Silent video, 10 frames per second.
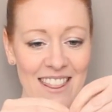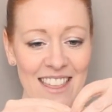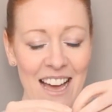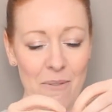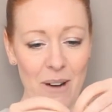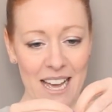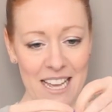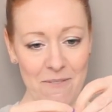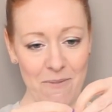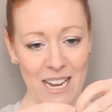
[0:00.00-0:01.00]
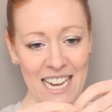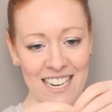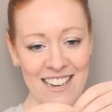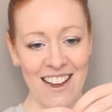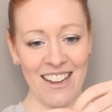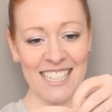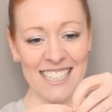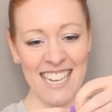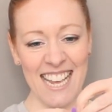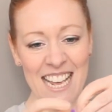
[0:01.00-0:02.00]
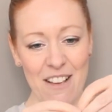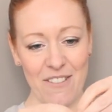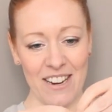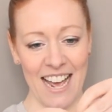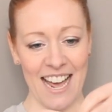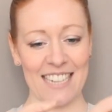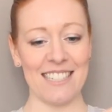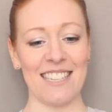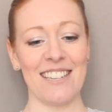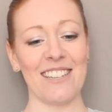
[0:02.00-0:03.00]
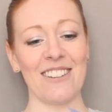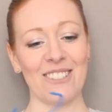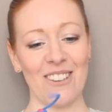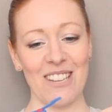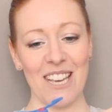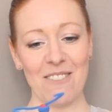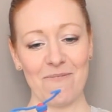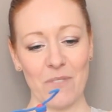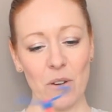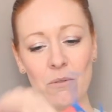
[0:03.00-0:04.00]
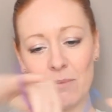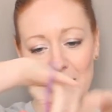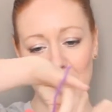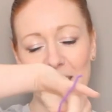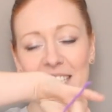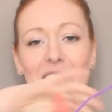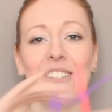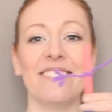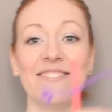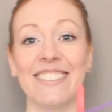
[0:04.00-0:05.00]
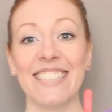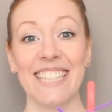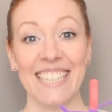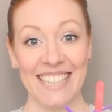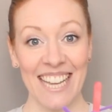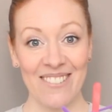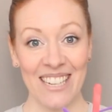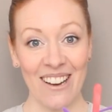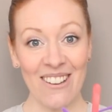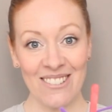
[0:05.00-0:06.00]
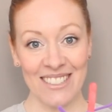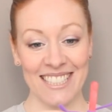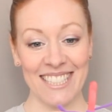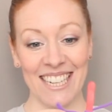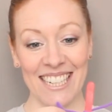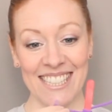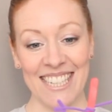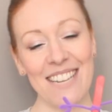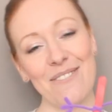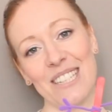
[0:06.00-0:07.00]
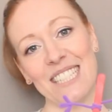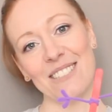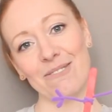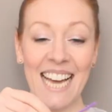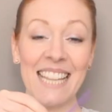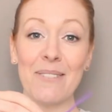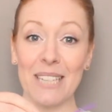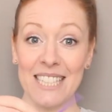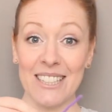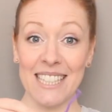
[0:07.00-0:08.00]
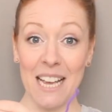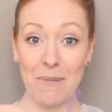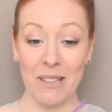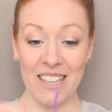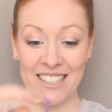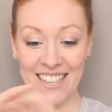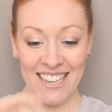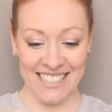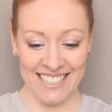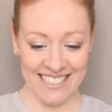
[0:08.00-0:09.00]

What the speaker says: That way we get a nice even hand. Look, I'll show you. Oh, he's upside down. There we go, it's nice and even. And then we're going to do the same on the other side.